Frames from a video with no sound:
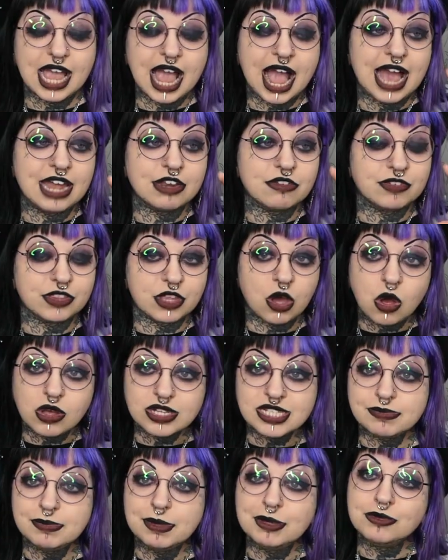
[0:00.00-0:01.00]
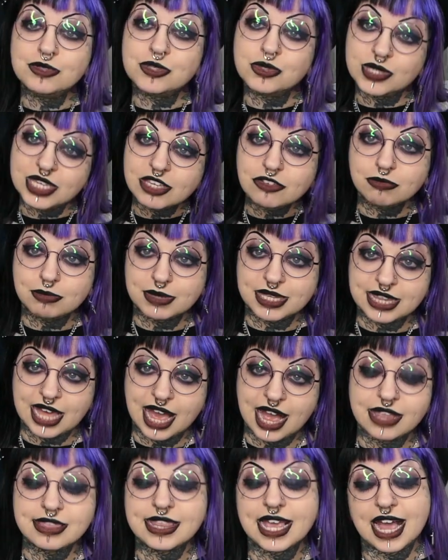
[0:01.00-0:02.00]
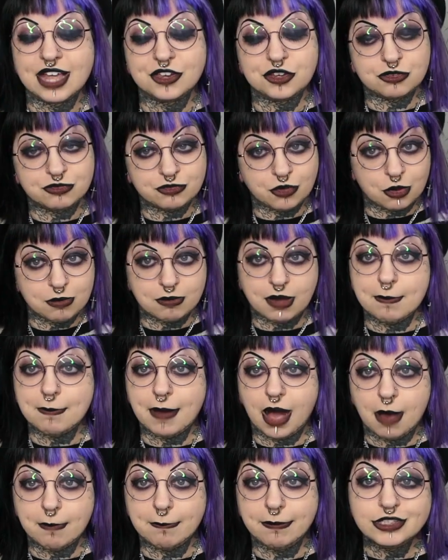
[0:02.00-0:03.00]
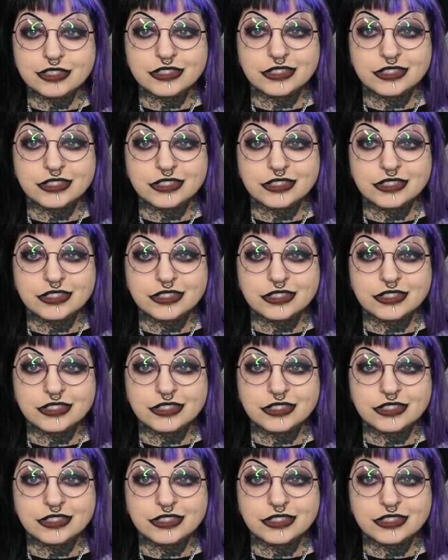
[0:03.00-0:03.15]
And for the hospital to give me that, they had to phone my mum.